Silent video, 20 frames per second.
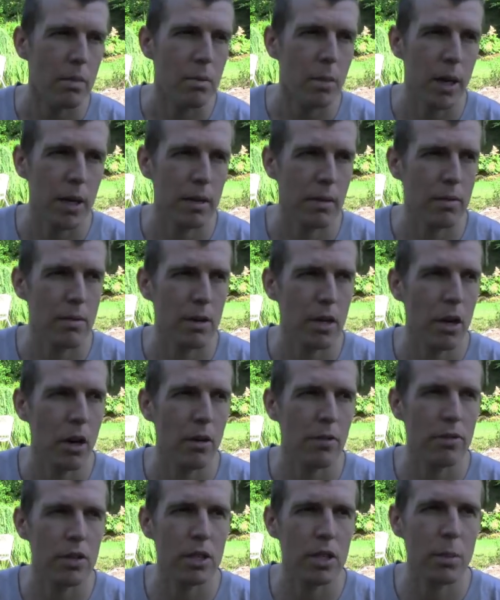but, you
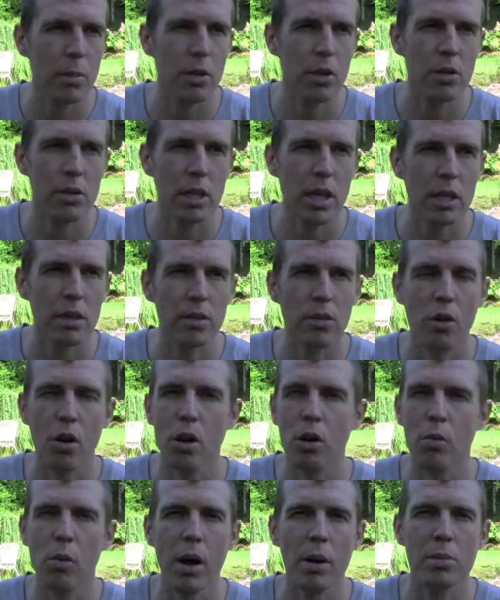know, for someone who's got their
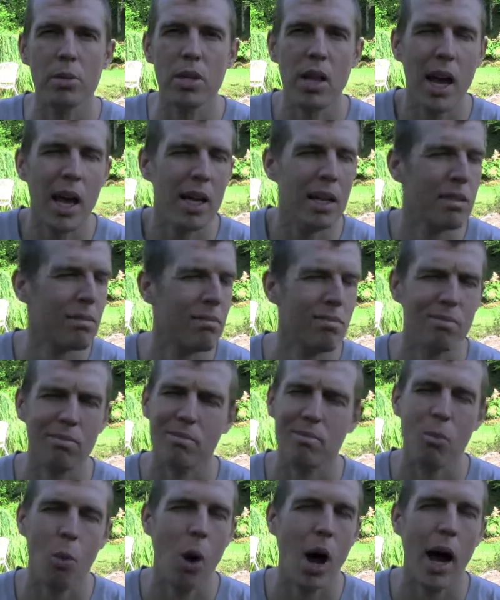own website,
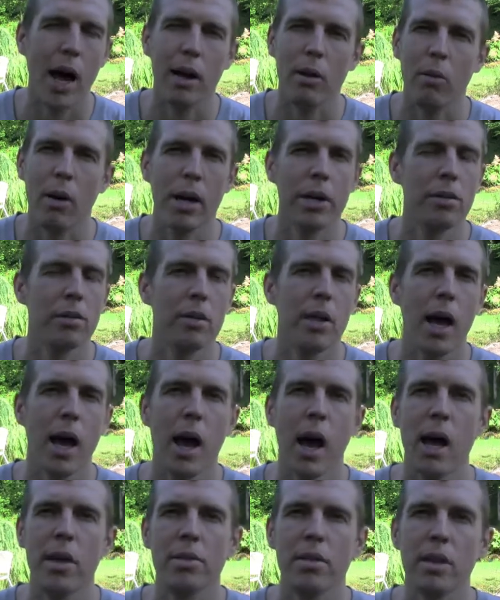why do
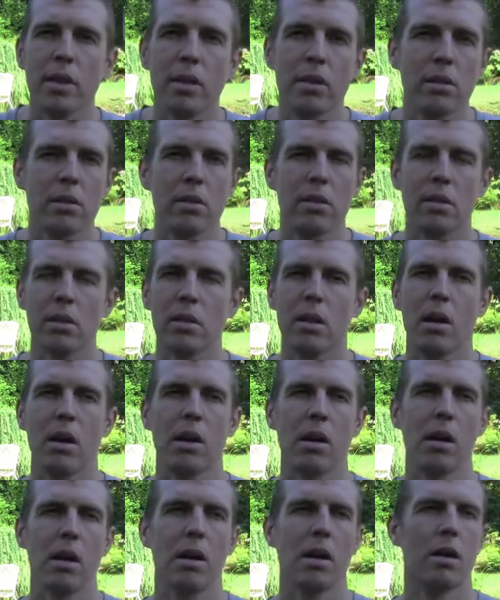that? I think it's,
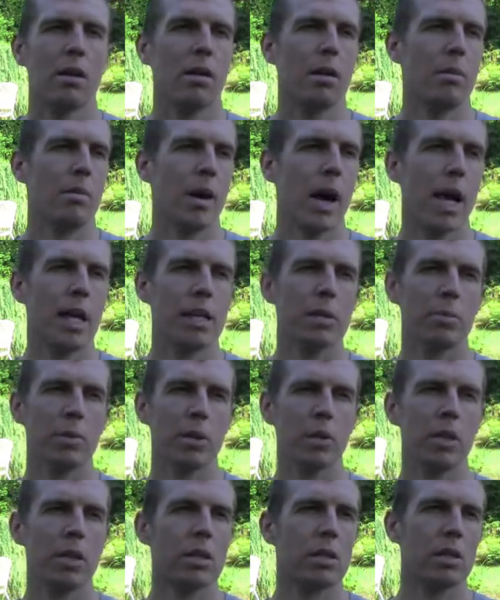in my
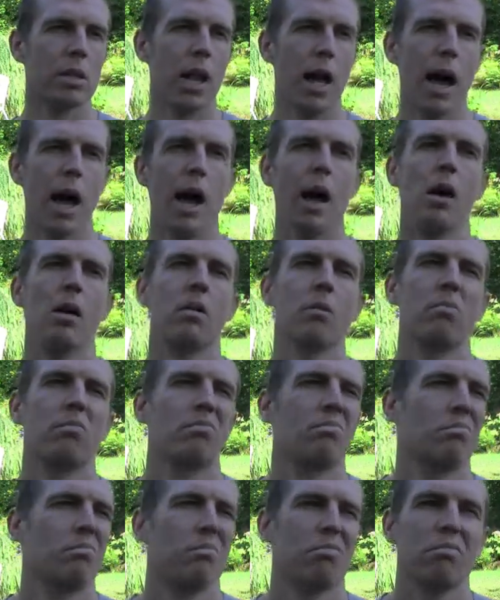experience now,
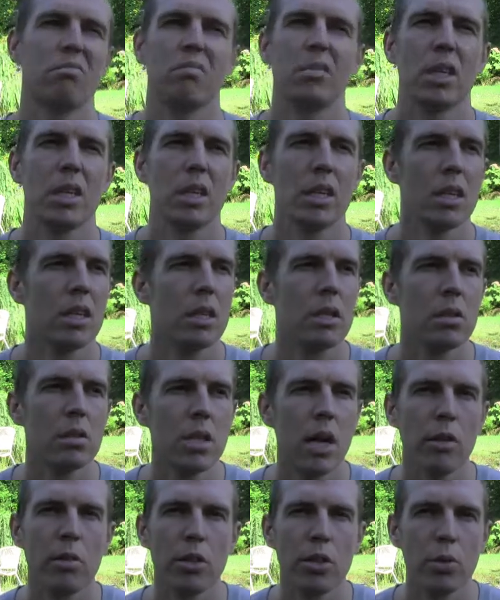
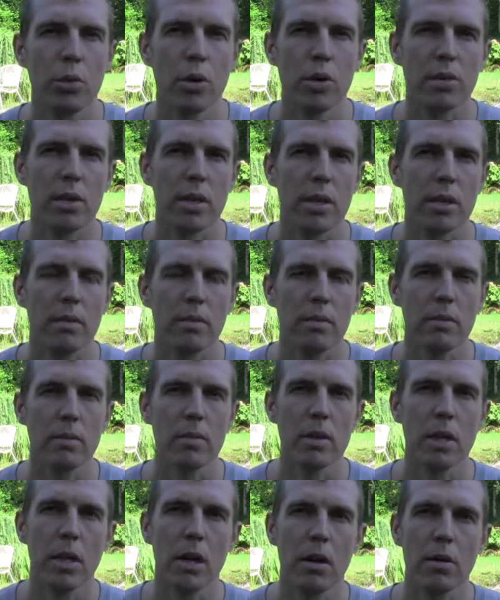it's not really worth
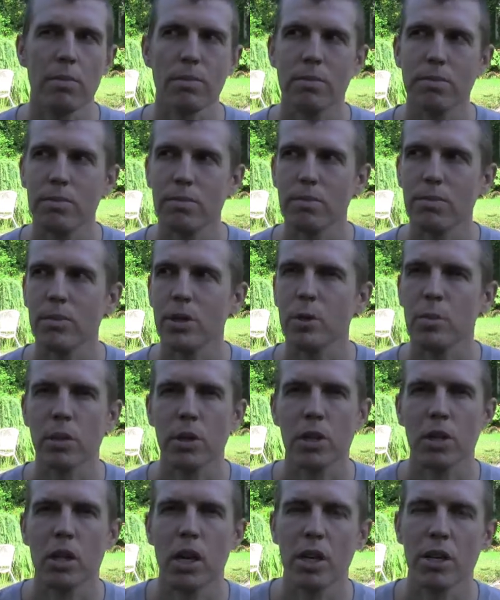it, you know. Just
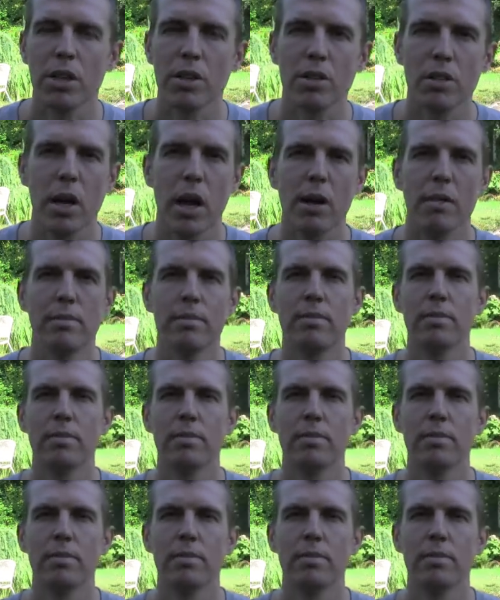put it on your site.